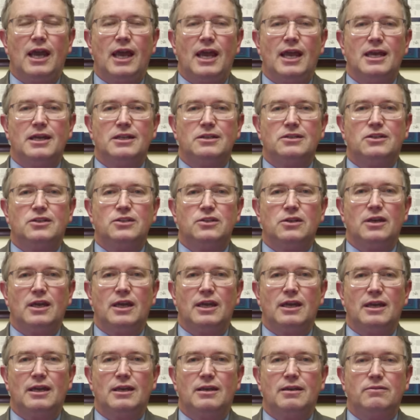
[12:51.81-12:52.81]
And
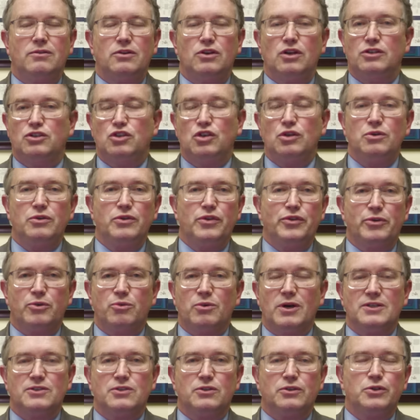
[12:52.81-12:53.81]
two of the
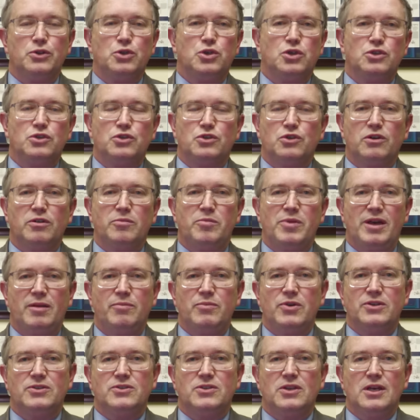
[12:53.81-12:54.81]
resolutions or
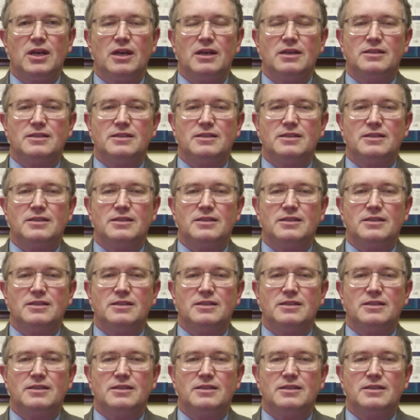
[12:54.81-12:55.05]
amendments